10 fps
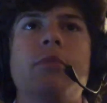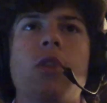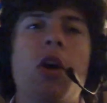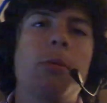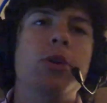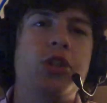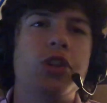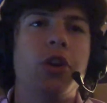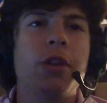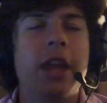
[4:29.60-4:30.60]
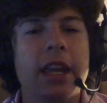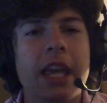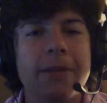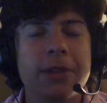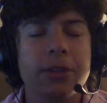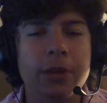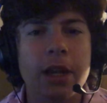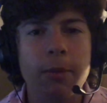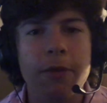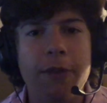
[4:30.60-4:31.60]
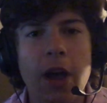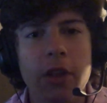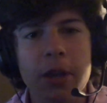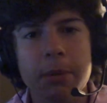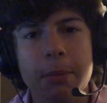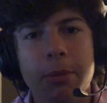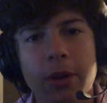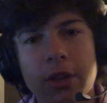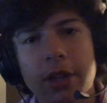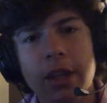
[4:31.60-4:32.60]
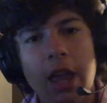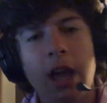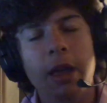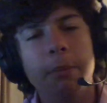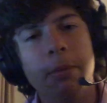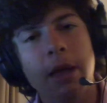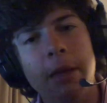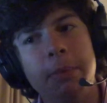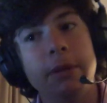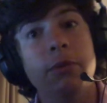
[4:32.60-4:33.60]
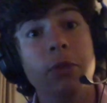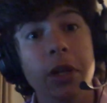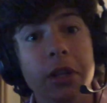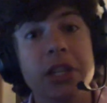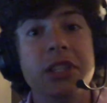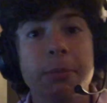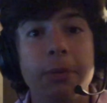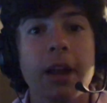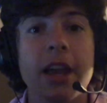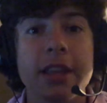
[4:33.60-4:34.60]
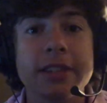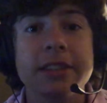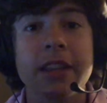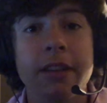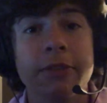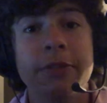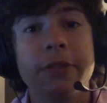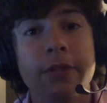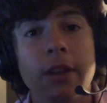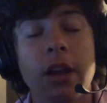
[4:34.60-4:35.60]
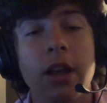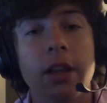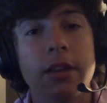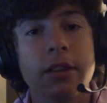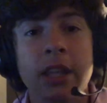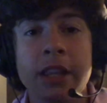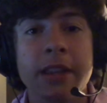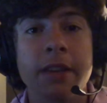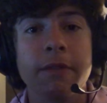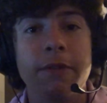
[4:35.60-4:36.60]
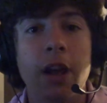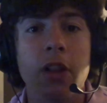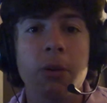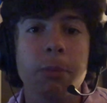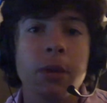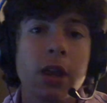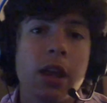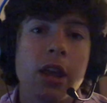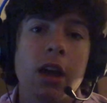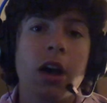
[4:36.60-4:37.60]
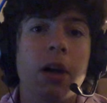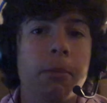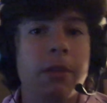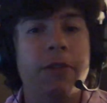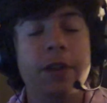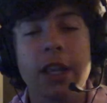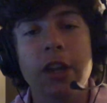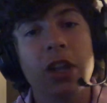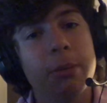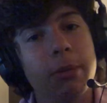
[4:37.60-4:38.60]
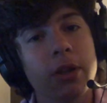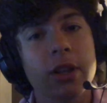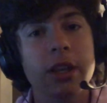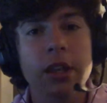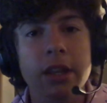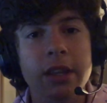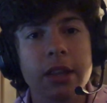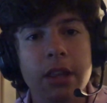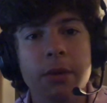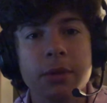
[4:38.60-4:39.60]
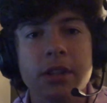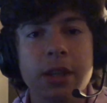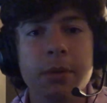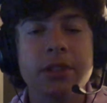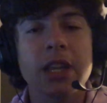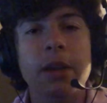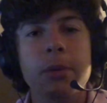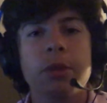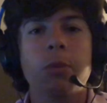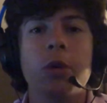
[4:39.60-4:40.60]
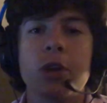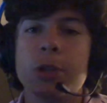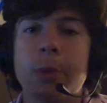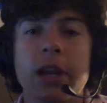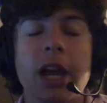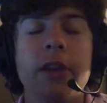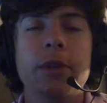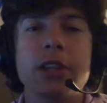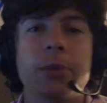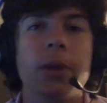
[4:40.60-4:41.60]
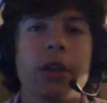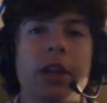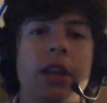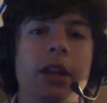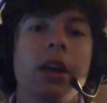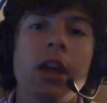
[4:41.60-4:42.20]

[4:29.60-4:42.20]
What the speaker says: almost sure that Kevin Durant will follow him to Brooklyn. I'd be really surprised if he didn't follow him. If he didn't go to Brooklyn, he would stay with the Warriors. But Kyrie's really gonna